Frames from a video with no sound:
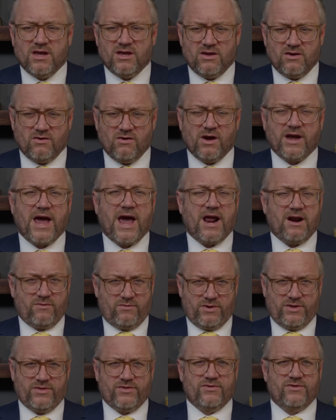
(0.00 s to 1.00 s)
You look at it
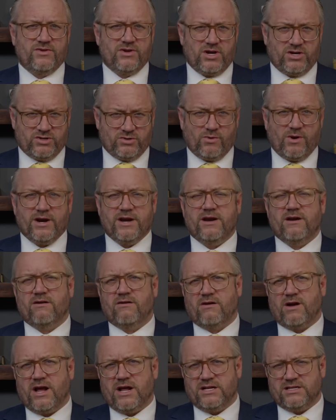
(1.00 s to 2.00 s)
with a twenty
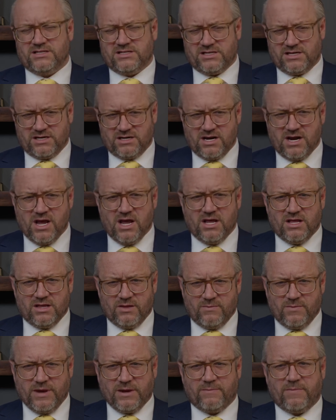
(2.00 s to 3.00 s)
year lens and the
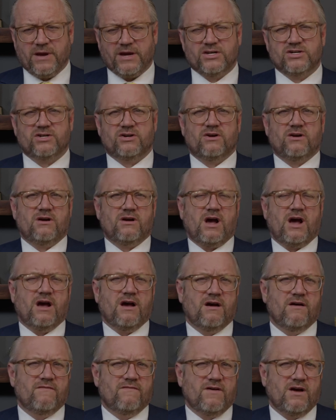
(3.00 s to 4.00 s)
big picture
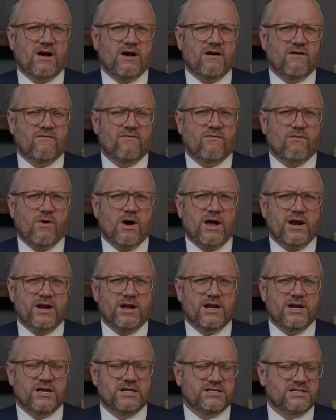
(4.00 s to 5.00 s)
of, of what
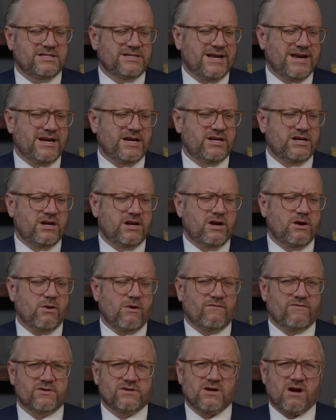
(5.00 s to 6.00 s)
it is intended to do
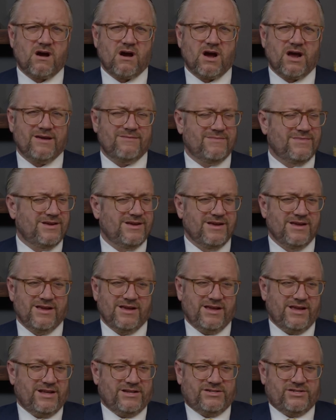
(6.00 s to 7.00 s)
over time,
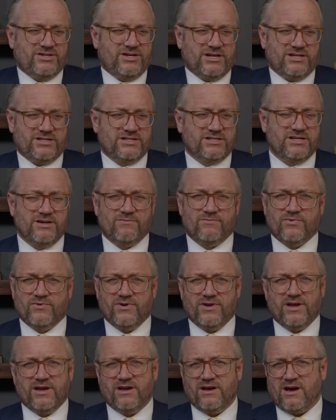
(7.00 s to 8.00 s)
it's just
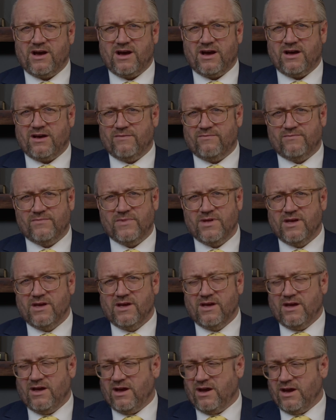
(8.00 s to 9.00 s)
simply um,
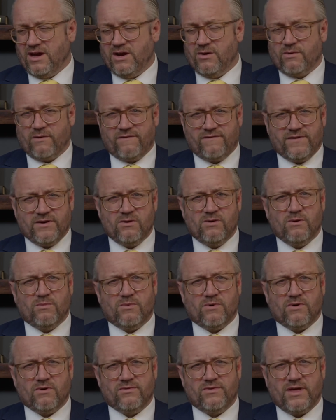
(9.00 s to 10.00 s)
uh,
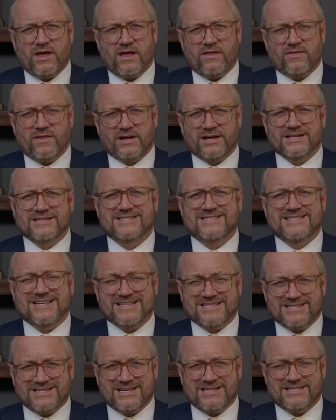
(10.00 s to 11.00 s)
irrefutable that the
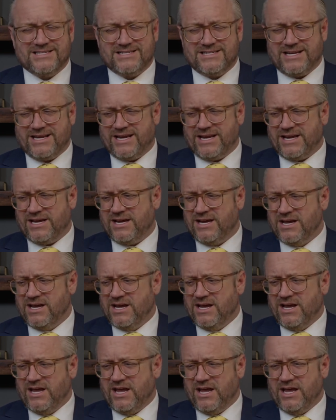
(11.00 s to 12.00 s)
consistency
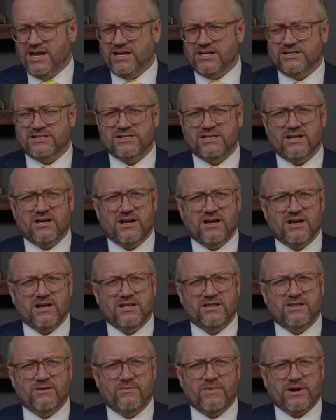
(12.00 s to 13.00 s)
is the,
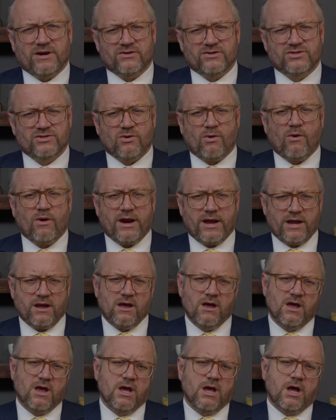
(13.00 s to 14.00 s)
the bigger story.
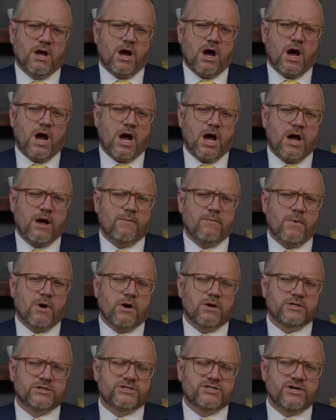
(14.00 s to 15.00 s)
Um,
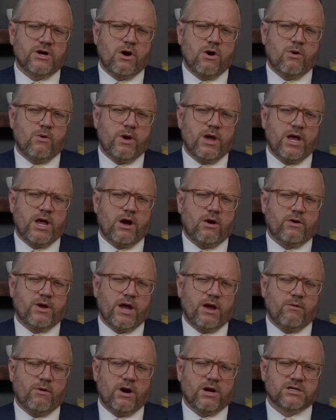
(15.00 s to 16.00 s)
so,
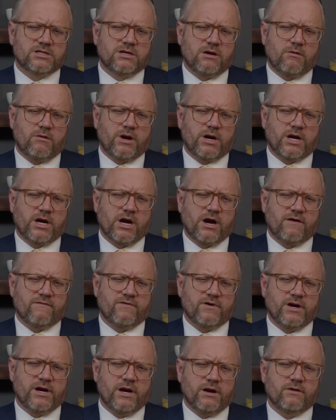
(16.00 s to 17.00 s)
okay, what else do I want to
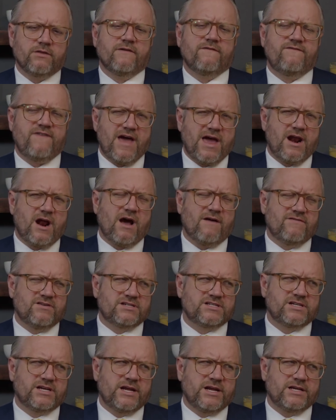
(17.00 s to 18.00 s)
cover here? The Fed
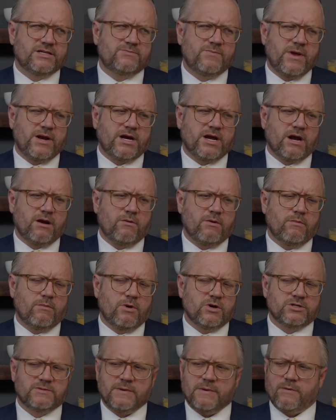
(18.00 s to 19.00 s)
obviously has been kind of what
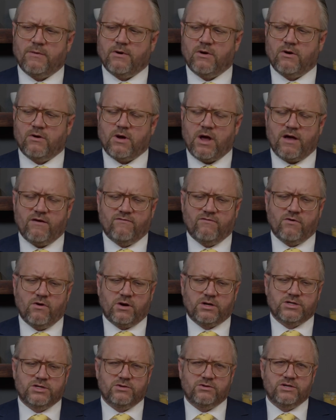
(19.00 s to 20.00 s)
most people have
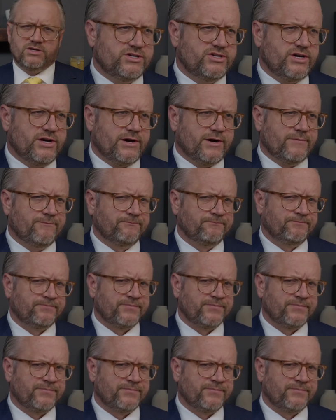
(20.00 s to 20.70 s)
looked to this year.